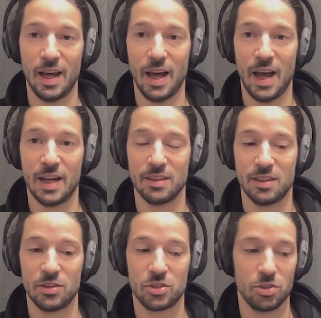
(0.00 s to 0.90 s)
and
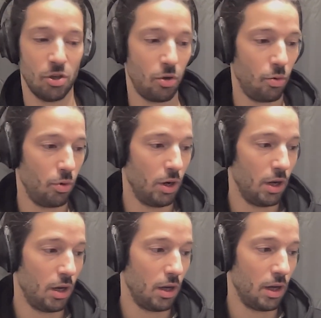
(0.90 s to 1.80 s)
there's no,
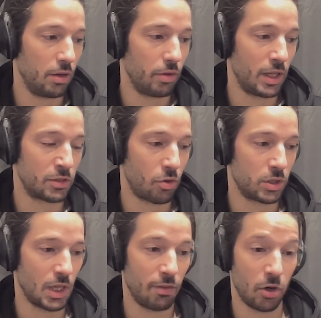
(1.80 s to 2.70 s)
as far as
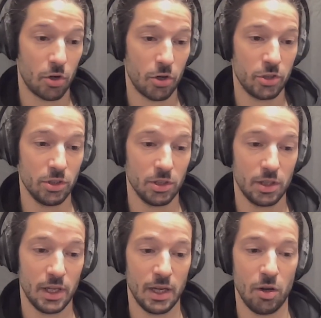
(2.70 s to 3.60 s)
I've heard,
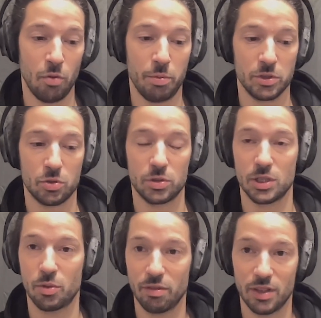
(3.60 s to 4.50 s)
open source
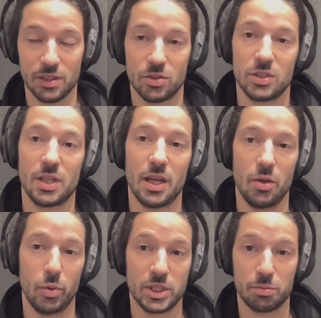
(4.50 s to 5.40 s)
equivalent to, say,
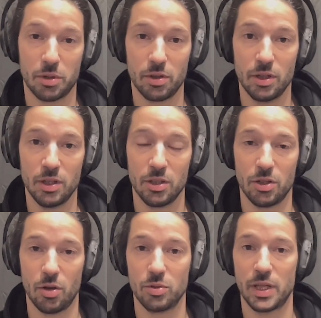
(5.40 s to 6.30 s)
Whisper,
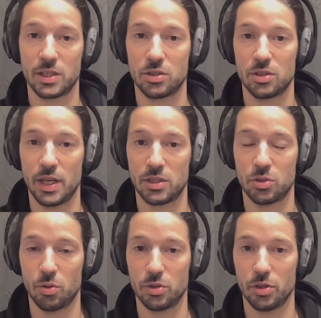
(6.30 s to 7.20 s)
text to
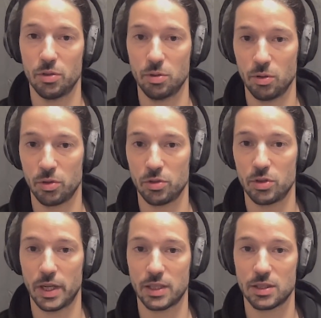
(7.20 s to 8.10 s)
audio, audio to
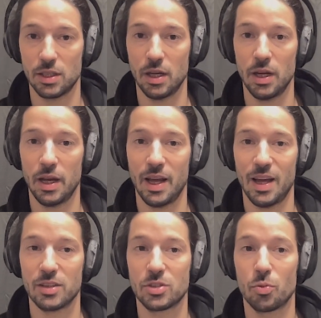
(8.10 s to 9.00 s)
text.
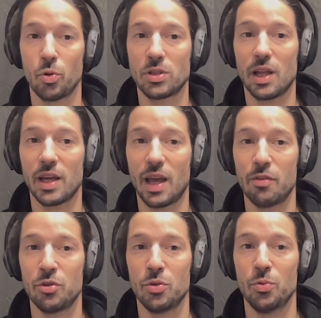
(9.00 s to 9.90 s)
So what, like,
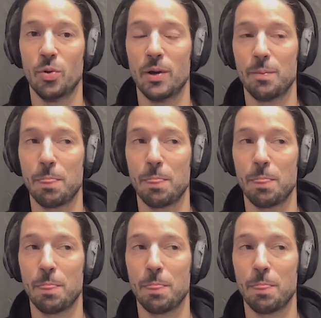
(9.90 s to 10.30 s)
have you